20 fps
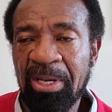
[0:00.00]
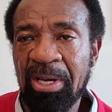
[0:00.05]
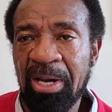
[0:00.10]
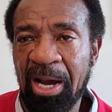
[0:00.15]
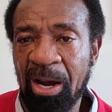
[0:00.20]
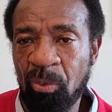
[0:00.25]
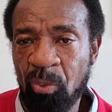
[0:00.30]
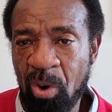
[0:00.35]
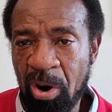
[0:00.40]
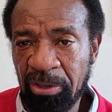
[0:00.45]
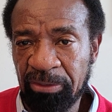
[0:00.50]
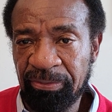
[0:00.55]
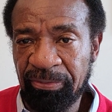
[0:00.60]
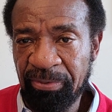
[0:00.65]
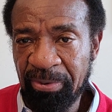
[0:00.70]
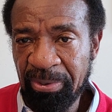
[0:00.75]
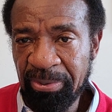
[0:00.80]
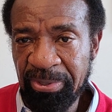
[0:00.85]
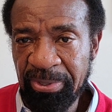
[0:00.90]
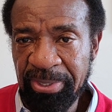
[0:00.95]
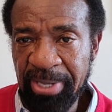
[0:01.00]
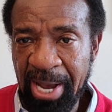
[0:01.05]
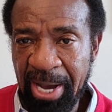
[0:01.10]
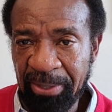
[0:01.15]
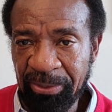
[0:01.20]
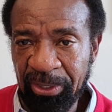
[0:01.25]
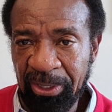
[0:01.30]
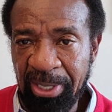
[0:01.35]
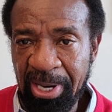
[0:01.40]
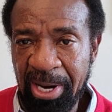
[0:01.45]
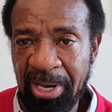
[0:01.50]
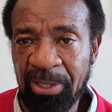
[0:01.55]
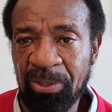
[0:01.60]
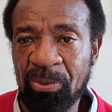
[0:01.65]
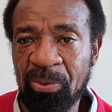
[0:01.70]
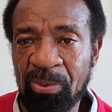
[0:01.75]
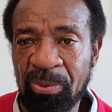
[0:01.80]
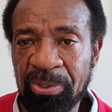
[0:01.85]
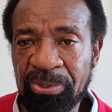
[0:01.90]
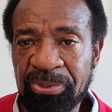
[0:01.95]
I walked further down the
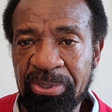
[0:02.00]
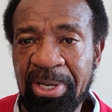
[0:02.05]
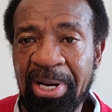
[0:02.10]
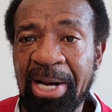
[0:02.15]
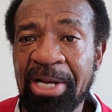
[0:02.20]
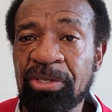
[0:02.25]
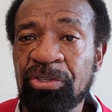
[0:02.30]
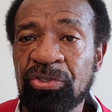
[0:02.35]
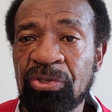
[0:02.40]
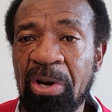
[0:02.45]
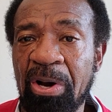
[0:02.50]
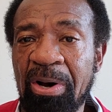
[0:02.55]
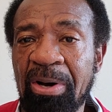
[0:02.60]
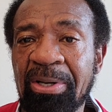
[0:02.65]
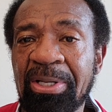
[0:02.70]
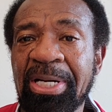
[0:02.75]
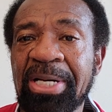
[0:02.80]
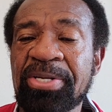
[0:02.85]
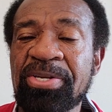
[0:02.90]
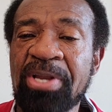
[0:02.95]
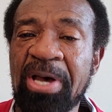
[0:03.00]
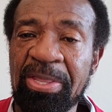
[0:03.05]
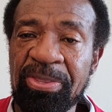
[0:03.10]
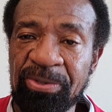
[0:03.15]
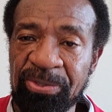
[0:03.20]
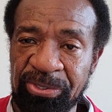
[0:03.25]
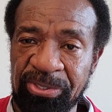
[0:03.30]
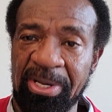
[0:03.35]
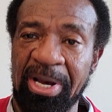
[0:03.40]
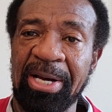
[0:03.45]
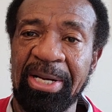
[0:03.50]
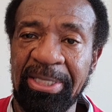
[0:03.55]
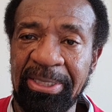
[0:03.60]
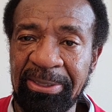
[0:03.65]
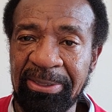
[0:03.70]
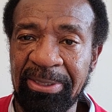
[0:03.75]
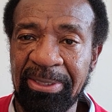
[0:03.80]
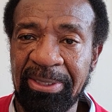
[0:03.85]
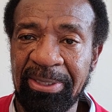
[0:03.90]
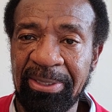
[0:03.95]
concourse. I saw another
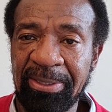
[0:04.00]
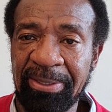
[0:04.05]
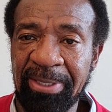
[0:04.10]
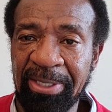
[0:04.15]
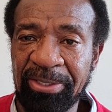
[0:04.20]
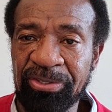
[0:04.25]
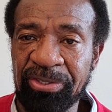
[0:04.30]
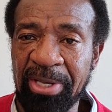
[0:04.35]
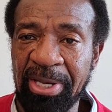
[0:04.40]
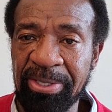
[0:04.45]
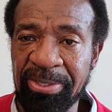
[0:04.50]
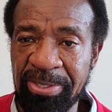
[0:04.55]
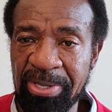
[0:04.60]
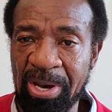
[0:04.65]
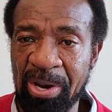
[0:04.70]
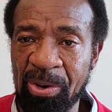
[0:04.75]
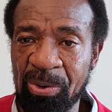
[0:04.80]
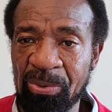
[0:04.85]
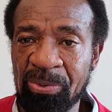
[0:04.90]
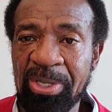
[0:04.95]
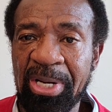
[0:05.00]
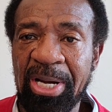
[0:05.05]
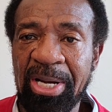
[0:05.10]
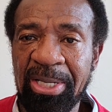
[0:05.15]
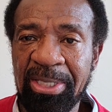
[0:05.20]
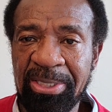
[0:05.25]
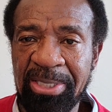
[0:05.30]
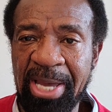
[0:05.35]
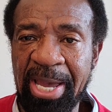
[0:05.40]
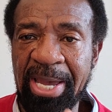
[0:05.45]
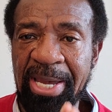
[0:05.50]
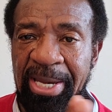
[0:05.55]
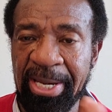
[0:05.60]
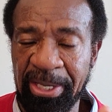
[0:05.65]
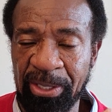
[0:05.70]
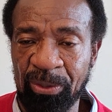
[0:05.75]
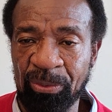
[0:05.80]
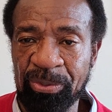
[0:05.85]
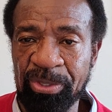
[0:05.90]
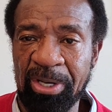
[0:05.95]
sign that said no,
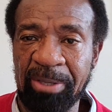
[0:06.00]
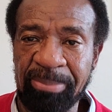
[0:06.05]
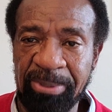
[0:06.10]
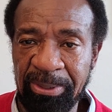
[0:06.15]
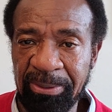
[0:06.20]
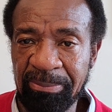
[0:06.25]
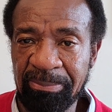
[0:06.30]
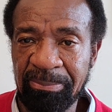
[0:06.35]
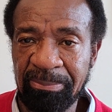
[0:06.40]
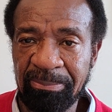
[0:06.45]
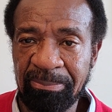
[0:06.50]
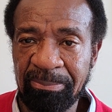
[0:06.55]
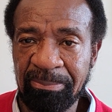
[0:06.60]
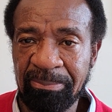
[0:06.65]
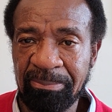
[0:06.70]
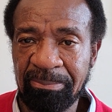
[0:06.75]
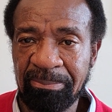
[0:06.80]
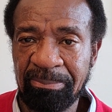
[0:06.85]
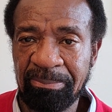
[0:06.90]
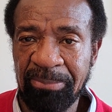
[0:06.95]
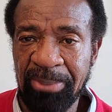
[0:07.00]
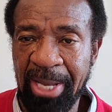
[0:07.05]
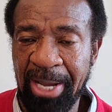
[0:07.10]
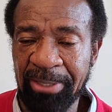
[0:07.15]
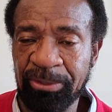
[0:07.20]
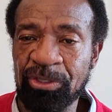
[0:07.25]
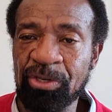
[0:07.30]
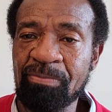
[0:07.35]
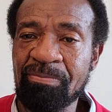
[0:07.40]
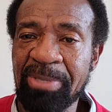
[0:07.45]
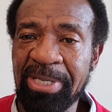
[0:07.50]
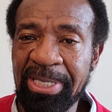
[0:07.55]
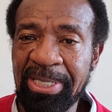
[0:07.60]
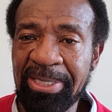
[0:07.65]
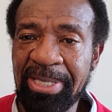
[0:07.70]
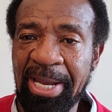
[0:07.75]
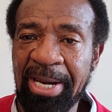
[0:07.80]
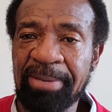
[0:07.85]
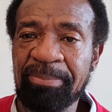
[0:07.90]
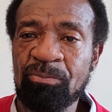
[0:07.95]
KNOW. Now, to me,
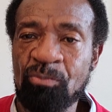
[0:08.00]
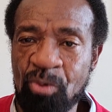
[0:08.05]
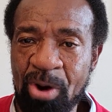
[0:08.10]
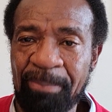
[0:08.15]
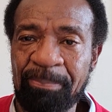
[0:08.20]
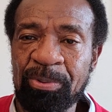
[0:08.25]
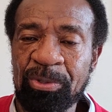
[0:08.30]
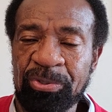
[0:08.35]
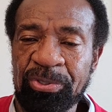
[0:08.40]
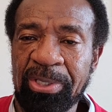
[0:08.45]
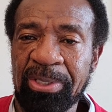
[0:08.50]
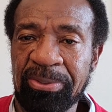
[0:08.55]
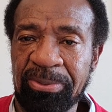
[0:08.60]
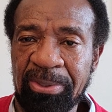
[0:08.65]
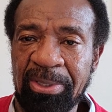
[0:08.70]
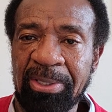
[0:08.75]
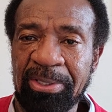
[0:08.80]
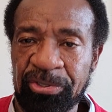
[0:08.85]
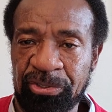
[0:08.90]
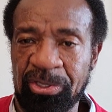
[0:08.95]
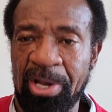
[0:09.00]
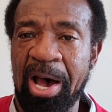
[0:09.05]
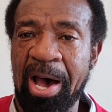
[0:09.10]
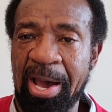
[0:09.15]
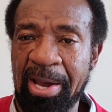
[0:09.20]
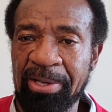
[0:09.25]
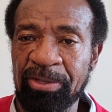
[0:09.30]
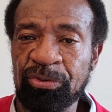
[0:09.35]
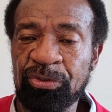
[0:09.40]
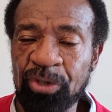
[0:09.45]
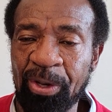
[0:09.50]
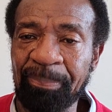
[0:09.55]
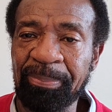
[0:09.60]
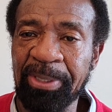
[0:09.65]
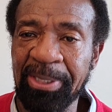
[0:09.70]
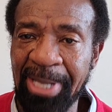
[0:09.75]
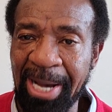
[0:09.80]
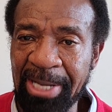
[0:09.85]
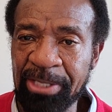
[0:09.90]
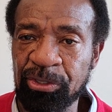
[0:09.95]
that represents a sign,
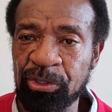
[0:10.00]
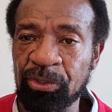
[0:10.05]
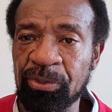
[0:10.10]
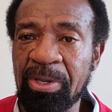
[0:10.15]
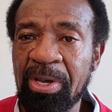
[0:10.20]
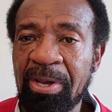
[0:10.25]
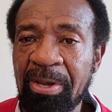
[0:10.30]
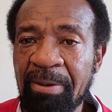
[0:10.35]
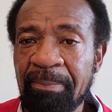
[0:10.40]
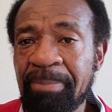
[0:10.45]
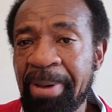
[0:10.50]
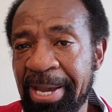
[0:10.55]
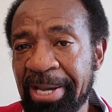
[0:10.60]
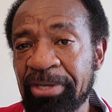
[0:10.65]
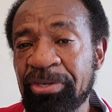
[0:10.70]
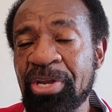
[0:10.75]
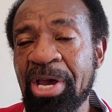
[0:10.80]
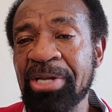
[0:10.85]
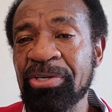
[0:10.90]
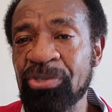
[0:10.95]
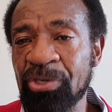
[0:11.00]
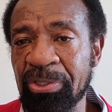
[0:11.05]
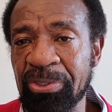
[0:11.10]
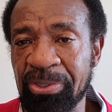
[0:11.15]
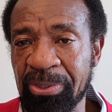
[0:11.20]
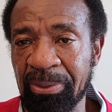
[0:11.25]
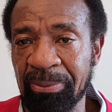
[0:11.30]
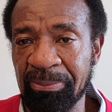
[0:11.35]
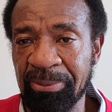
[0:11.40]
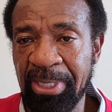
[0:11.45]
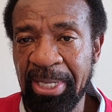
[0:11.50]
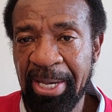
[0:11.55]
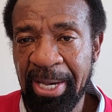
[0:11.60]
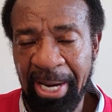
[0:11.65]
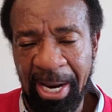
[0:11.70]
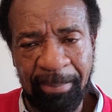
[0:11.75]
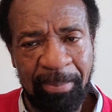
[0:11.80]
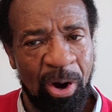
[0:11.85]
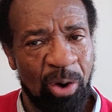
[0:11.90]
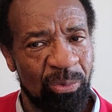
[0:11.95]
something I should pay attention to.
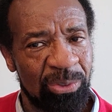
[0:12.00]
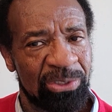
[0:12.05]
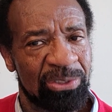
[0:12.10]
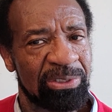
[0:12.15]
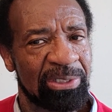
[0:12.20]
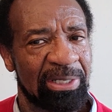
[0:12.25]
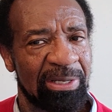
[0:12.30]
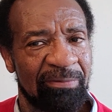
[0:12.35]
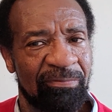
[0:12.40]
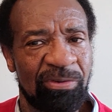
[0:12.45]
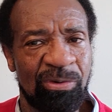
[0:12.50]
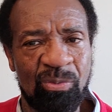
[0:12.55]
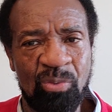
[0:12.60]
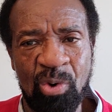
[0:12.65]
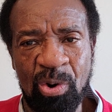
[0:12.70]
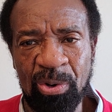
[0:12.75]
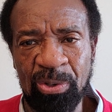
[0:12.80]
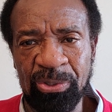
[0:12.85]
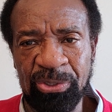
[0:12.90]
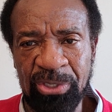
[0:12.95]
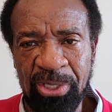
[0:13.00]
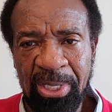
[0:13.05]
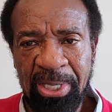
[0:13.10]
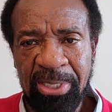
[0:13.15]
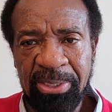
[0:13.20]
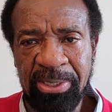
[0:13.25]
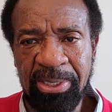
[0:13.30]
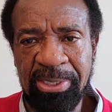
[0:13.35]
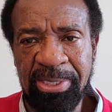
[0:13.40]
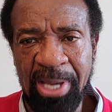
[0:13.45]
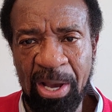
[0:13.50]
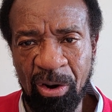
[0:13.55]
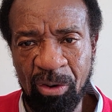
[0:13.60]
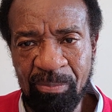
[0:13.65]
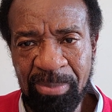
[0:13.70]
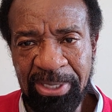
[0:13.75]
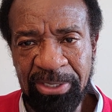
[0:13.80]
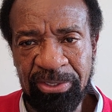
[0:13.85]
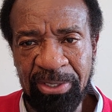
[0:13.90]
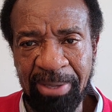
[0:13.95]
And I'm always looking for words to tell
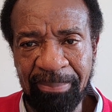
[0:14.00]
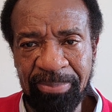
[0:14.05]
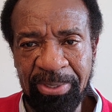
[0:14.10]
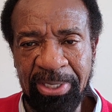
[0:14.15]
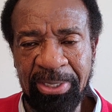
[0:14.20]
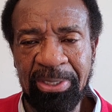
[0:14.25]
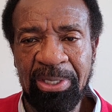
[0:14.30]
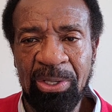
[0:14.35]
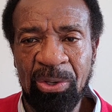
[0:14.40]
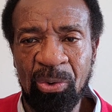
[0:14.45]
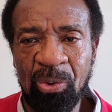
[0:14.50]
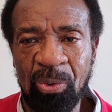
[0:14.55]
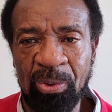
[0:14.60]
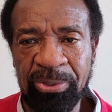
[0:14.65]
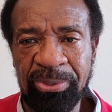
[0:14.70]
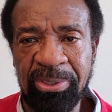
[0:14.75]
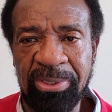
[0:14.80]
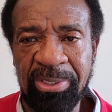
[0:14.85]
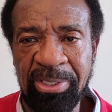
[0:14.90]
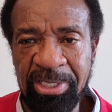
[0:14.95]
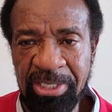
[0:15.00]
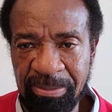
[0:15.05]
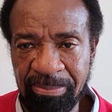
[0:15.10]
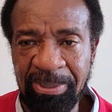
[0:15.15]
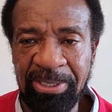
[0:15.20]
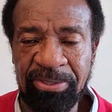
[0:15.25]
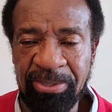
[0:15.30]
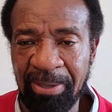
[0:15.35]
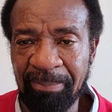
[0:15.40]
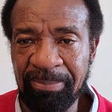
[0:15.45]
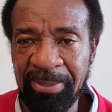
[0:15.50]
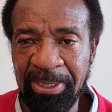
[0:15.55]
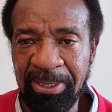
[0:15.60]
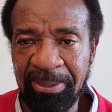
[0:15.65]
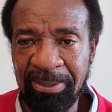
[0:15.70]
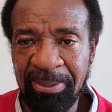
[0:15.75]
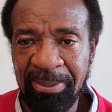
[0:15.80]
me something or to teach me something.